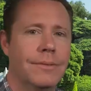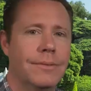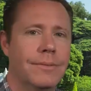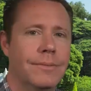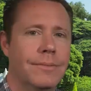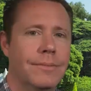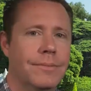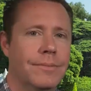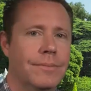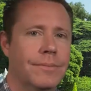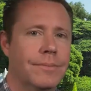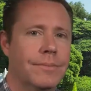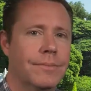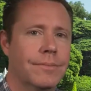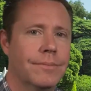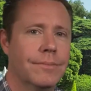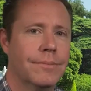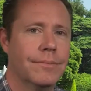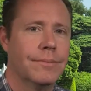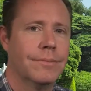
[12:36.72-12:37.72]

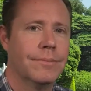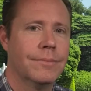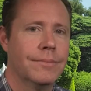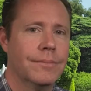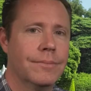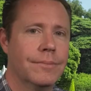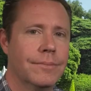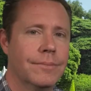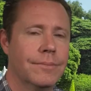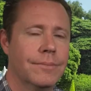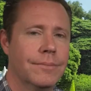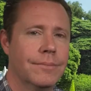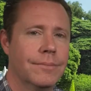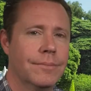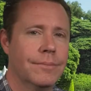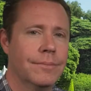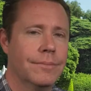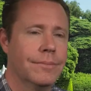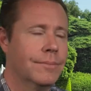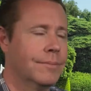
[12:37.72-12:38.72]

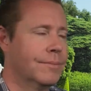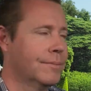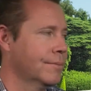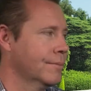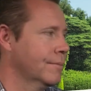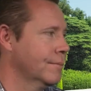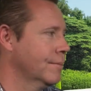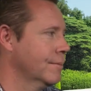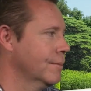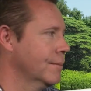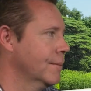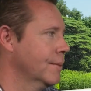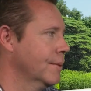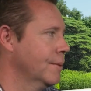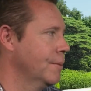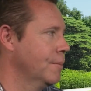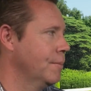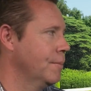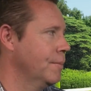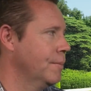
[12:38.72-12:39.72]

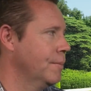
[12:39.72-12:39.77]
This person isn't speaking.